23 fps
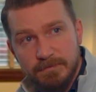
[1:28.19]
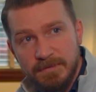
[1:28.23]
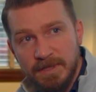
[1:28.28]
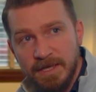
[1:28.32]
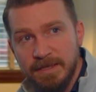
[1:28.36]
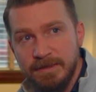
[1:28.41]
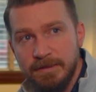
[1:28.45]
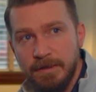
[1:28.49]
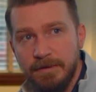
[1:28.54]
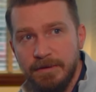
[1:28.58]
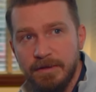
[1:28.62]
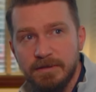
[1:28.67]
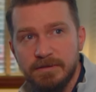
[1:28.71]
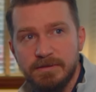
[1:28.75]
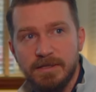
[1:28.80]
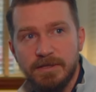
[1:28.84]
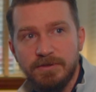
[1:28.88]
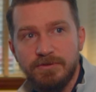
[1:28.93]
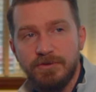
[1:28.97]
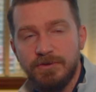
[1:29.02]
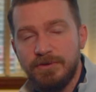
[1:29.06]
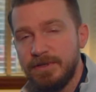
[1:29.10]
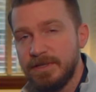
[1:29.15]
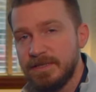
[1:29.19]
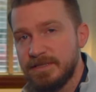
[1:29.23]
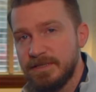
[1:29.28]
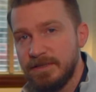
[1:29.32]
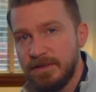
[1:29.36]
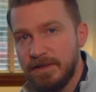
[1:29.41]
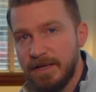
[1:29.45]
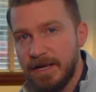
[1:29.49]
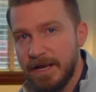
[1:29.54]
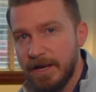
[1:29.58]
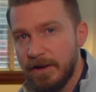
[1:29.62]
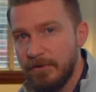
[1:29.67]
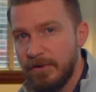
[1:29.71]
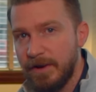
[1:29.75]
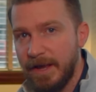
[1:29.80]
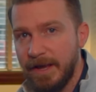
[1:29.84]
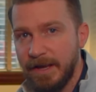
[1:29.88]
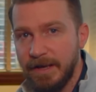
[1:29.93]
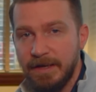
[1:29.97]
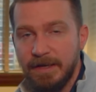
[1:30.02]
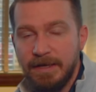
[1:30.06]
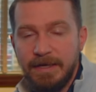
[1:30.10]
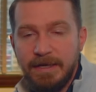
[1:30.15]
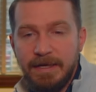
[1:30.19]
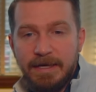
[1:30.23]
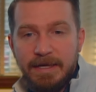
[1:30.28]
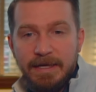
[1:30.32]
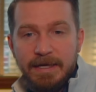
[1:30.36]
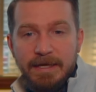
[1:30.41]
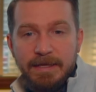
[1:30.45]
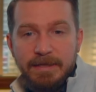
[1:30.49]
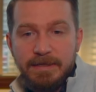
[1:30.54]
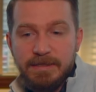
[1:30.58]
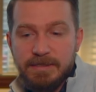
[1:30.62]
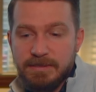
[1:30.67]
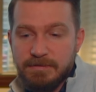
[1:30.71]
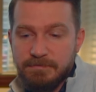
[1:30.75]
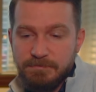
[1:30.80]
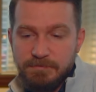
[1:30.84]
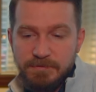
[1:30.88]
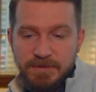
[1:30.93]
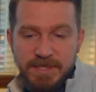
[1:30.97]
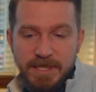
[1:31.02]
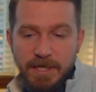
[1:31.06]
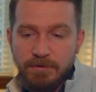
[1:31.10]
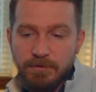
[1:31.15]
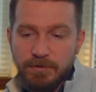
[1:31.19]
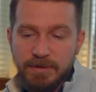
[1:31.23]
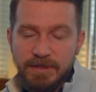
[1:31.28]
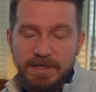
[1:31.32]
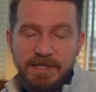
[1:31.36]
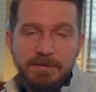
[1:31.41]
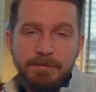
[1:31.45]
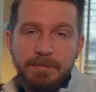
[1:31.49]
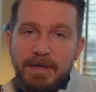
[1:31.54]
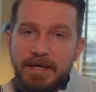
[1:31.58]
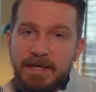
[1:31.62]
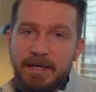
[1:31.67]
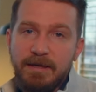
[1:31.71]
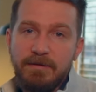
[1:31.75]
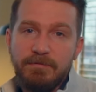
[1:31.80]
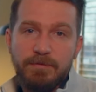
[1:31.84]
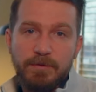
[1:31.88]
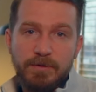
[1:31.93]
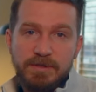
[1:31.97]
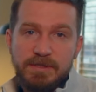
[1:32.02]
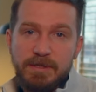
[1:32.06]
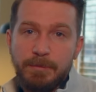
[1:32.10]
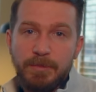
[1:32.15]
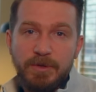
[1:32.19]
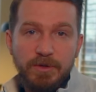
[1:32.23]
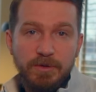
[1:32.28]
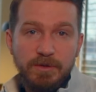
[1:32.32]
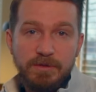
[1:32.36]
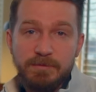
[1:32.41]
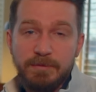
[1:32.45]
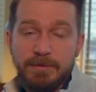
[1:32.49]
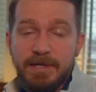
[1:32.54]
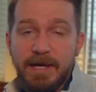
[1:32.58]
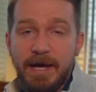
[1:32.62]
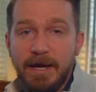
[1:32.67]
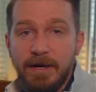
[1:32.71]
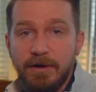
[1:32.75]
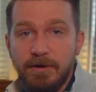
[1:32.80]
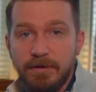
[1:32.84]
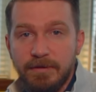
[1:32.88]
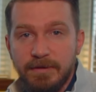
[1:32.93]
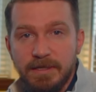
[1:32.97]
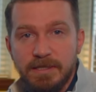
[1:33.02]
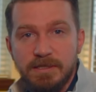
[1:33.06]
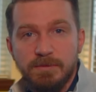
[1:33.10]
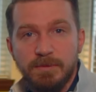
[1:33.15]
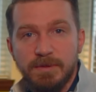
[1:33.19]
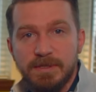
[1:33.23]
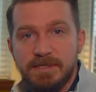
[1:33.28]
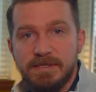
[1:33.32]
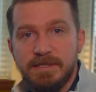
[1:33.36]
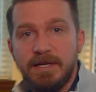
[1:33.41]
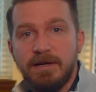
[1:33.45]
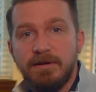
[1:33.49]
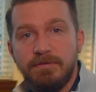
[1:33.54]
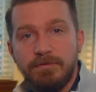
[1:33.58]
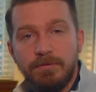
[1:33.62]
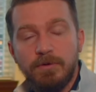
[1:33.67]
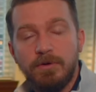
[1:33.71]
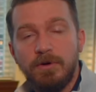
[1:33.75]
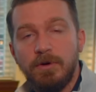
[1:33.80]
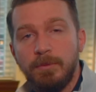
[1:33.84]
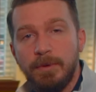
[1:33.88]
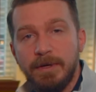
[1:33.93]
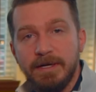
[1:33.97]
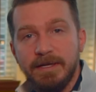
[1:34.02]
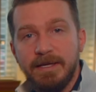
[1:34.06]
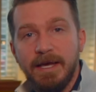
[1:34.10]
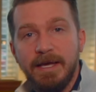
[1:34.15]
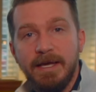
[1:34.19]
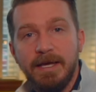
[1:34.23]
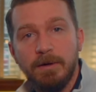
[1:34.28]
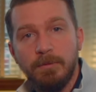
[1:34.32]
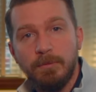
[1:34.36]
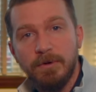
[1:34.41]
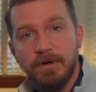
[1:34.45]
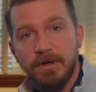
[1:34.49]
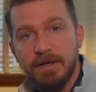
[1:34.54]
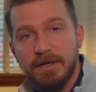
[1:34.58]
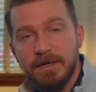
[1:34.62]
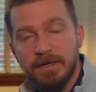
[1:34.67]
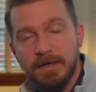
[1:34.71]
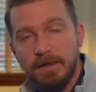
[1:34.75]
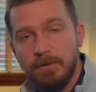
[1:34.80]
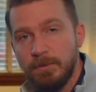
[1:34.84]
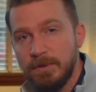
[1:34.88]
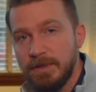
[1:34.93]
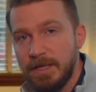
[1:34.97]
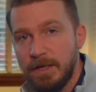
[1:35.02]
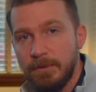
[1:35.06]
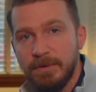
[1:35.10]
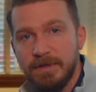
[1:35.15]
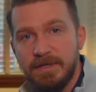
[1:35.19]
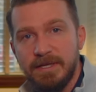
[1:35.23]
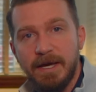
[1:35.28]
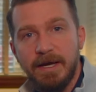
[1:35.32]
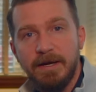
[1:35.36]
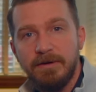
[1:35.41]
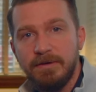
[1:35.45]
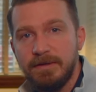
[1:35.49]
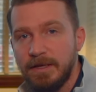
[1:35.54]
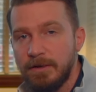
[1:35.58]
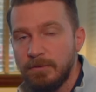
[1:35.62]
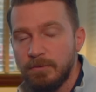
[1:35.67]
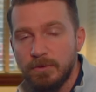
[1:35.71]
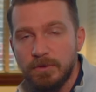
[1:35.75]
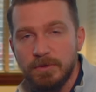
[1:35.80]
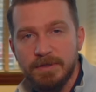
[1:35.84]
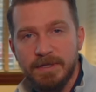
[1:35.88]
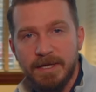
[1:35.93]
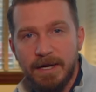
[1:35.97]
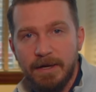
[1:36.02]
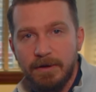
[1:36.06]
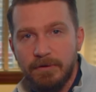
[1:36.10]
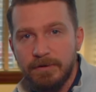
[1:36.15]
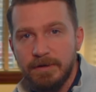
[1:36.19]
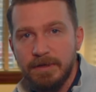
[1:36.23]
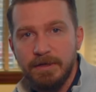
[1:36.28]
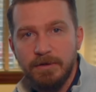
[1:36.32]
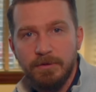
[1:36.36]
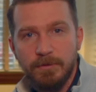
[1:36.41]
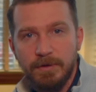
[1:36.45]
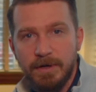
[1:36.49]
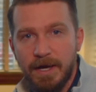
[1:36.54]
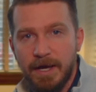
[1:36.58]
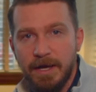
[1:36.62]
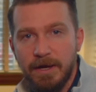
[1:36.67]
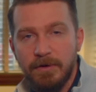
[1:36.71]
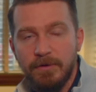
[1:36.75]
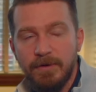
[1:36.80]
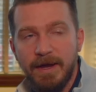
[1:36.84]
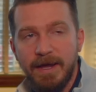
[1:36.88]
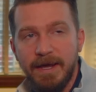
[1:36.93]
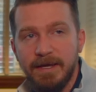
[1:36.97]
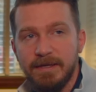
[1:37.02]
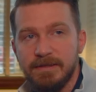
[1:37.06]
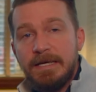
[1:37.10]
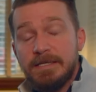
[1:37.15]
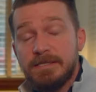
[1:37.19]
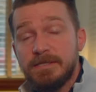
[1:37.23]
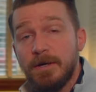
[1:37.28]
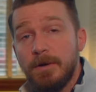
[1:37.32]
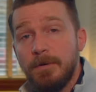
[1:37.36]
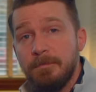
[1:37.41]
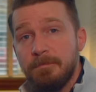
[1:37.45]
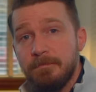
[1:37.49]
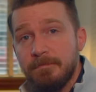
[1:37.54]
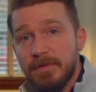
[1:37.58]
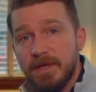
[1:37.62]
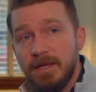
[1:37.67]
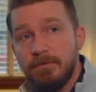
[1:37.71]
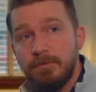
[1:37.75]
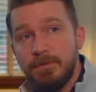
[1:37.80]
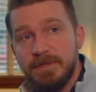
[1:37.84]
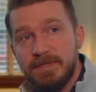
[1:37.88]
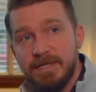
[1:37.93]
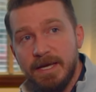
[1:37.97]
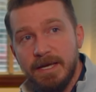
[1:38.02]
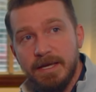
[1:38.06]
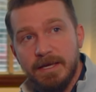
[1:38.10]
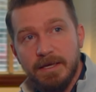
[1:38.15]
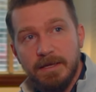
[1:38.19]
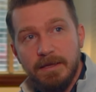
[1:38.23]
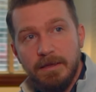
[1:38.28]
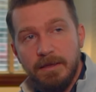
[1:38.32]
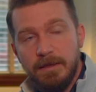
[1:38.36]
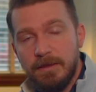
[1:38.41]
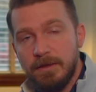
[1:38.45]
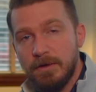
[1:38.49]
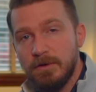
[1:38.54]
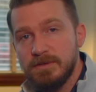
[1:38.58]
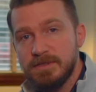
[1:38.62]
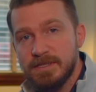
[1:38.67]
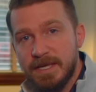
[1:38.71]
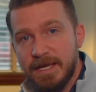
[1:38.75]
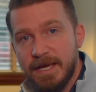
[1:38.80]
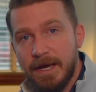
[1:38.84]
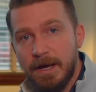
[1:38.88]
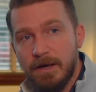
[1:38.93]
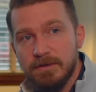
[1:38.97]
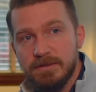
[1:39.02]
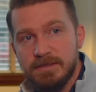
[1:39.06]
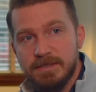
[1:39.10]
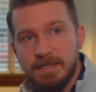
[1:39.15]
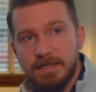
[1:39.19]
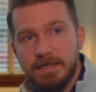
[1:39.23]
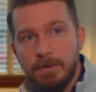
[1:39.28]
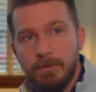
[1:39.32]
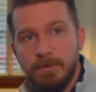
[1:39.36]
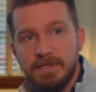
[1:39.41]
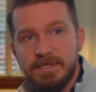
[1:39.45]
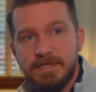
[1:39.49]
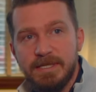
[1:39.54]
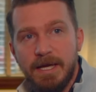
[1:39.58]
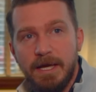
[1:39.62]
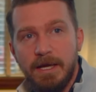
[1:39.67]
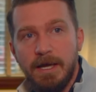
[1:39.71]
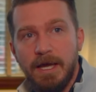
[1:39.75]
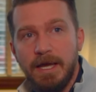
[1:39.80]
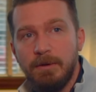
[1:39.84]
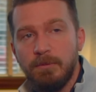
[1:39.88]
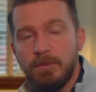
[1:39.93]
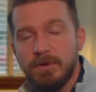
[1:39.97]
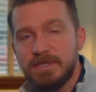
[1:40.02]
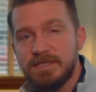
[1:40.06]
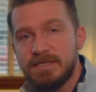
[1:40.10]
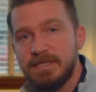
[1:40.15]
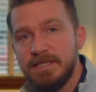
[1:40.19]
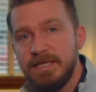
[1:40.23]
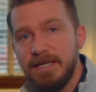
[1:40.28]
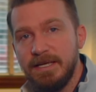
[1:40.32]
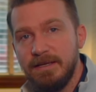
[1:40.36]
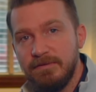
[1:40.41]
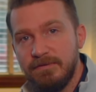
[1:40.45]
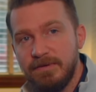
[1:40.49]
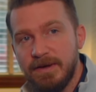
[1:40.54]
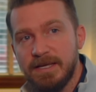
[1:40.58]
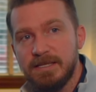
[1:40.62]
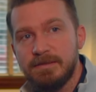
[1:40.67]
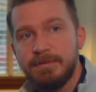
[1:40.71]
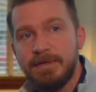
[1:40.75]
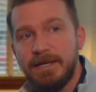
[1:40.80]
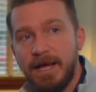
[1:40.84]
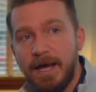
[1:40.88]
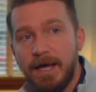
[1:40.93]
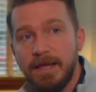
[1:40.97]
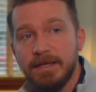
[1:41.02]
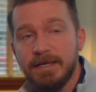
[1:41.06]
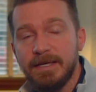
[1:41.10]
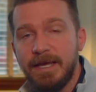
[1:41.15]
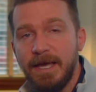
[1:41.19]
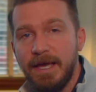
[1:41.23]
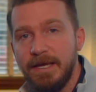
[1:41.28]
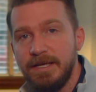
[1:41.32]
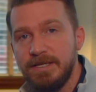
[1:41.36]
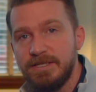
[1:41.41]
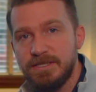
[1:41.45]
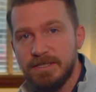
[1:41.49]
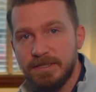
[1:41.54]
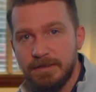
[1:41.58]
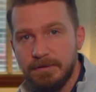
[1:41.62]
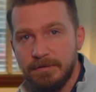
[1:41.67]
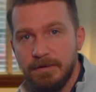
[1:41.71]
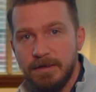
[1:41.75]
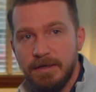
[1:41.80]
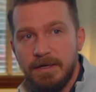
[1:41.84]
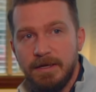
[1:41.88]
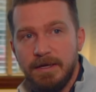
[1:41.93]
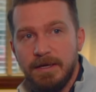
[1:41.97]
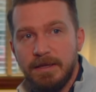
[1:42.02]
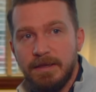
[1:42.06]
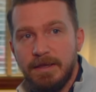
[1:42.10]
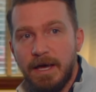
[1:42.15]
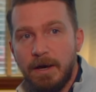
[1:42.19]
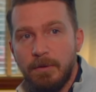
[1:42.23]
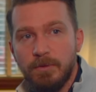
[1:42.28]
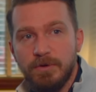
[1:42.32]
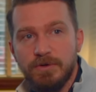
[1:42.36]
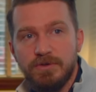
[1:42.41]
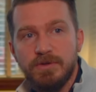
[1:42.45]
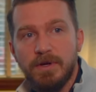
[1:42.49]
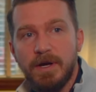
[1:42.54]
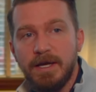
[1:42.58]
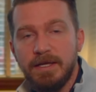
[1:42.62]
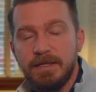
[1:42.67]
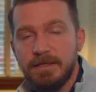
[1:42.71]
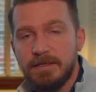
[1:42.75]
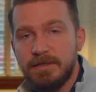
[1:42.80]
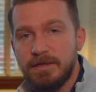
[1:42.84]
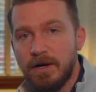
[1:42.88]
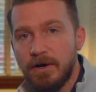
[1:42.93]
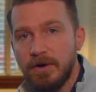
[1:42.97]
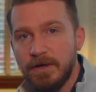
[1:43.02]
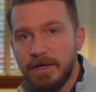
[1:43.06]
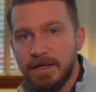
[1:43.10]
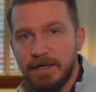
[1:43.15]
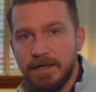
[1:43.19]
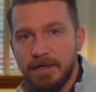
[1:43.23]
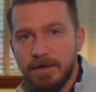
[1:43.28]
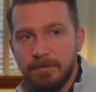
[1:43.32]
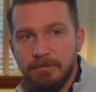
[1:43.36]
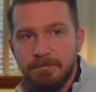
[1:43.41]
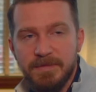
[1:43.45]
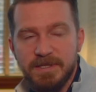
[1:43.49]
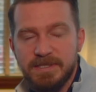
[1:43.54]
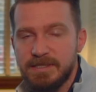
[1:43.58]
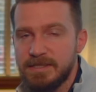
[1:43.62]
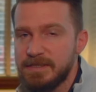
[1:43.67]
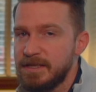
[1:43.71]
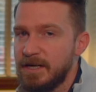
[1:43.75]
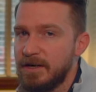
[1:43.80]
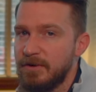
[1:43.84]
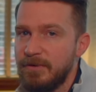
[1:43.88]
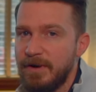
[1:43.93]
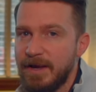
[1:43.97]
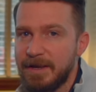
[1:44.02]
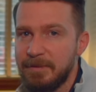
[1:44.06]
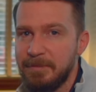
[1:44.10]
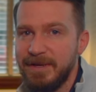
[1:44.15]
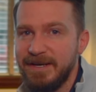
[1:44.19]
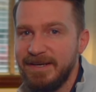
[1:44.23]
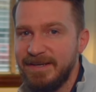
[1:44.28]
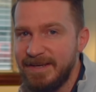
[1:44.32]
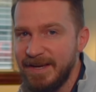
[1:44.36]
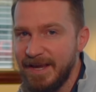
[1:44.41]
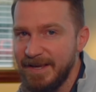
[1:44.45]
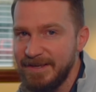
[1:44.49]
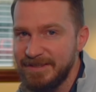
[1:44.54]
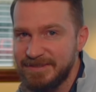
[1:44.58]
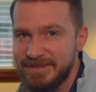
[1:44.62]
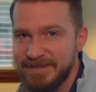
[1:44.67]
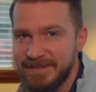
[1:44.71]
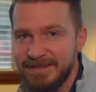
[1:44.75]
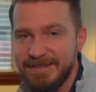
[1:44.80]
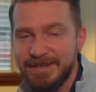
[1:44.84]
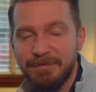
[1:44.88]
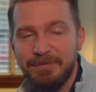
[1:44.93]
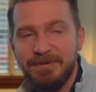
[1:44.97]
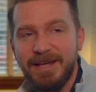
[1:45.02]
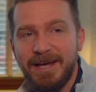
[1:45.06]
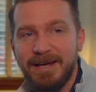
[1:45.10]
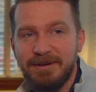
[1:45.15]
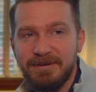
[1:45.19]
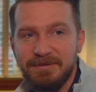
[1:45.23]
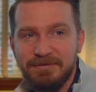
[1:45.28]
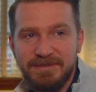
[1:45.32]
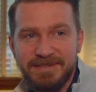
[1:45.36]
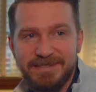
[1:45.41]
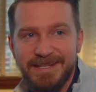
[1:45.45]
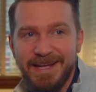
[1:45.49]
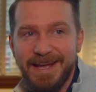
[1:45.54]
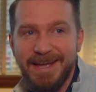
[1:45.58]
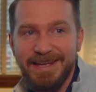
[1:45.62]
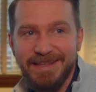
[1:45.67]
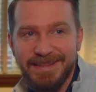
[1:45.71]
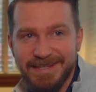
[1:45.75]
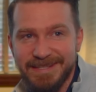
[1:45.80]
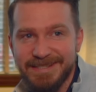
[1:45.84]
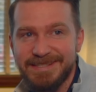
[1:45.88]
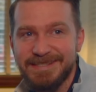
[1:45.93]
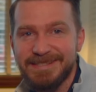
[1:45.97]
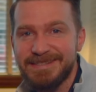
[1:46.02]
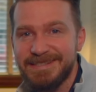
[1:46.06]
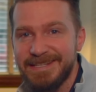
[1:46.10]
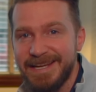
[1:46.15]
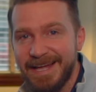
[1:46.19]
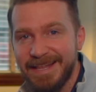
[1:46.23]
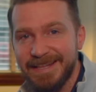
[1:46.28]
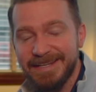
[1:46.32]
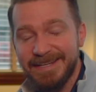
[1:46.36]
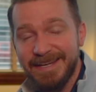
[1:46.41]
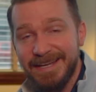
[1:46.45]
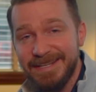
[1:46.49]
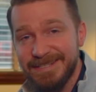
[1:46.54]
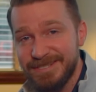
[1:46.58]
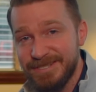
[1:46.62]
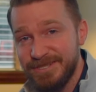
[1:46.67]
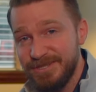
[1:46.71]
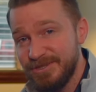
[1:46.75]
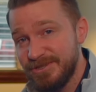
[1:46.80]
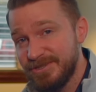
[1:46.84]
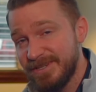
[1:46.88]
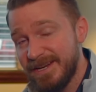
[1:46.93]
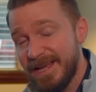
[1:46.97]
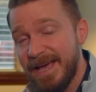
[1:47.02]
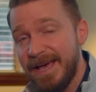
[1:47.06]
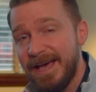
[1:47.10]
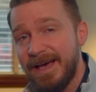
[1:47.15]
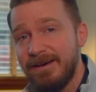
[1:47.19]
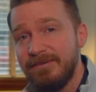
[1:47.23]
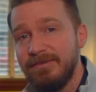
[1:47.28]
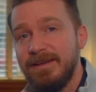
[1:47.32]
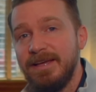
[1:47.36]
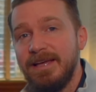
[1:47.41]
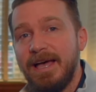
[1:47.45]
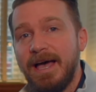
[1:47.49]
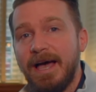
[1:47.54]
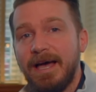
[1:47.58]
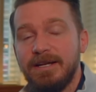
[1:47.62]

And then there's their traditional IRA. This, generally speaking, for someone who's retired, this was their 401k at work, and when they retired, they rolled it out into an IRA. So if we take those accounts and then we say, hey, what's the investment allocation that we're trying to target here? This isn't a recommendation. I'm not saying this is the allocation you should have.